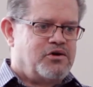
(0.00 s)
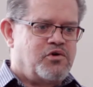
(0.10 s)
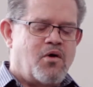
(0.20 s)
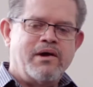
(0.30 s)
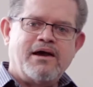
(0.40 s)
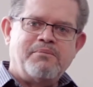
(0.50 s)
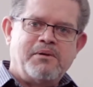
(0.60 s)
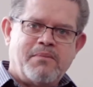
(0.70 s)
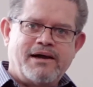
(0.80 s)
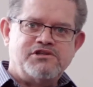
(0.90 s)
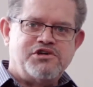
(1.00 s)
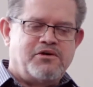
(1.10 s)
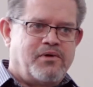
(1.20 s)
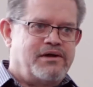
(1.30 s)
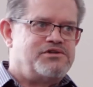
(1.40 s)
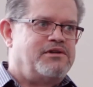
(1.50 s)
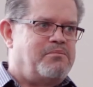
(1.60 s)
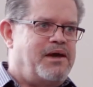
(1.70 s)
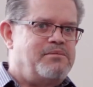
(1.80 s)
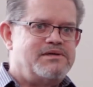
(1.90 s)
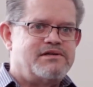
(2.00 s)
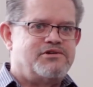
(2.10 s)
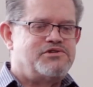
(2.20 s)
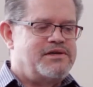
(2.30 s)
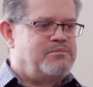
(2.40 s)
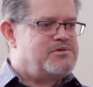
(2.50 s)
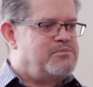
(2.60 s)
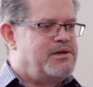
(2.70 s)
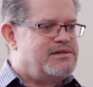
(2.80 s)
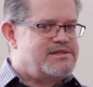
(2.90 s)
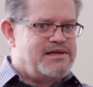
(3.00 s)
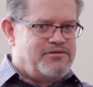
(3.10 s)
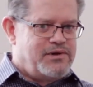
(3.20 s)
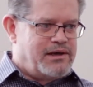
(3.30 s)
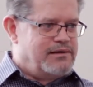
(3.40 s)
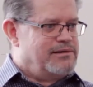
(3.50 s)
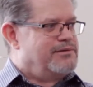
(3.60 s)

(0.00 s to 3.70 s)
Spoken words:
Growing up in my generation, the babysitter seemed to be the TV.